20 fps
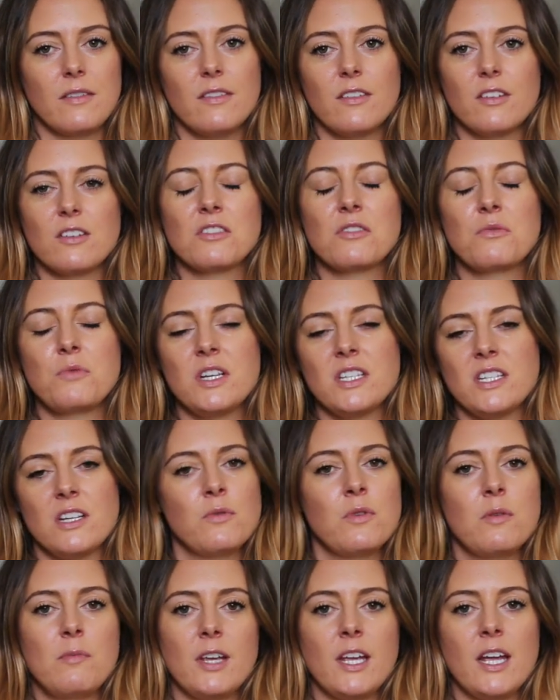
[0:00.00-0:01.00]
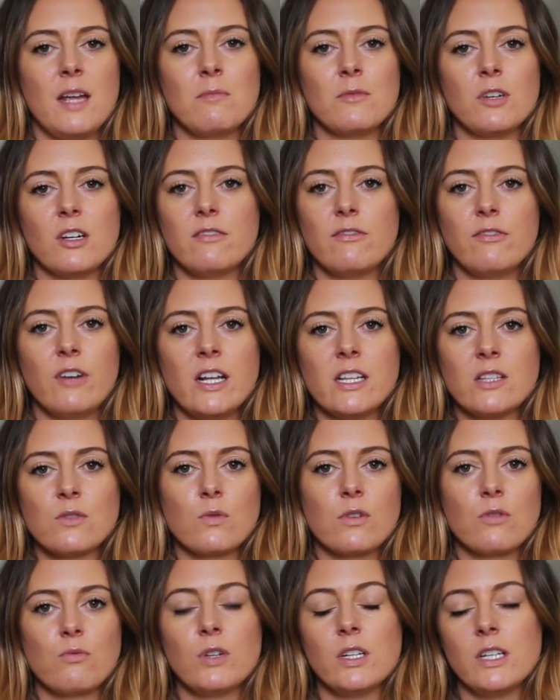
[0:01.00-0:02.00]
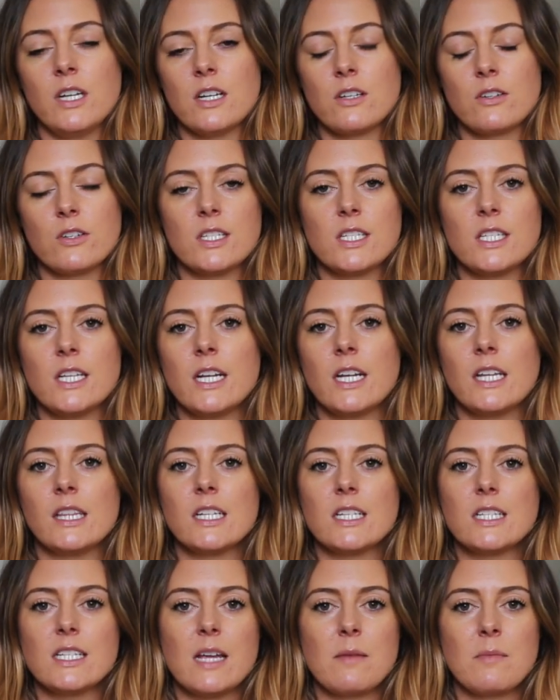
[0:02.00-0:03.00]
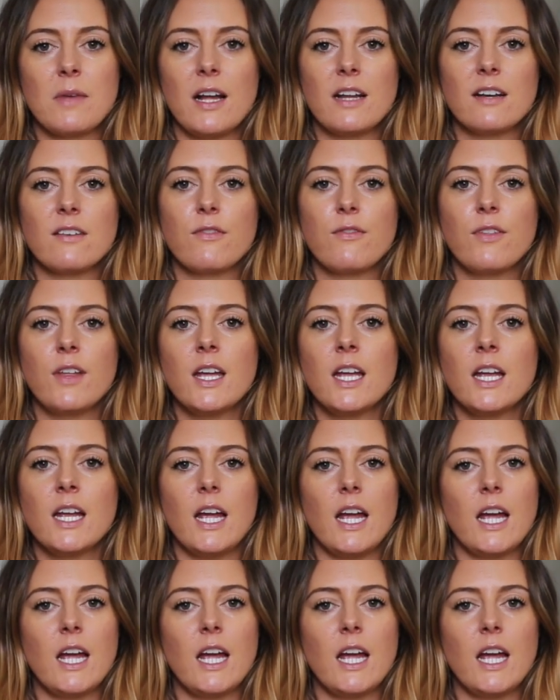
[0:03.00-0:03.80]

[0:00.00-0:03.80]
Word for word: There's a reason we became good friends. We're really interested in the same kind of thing,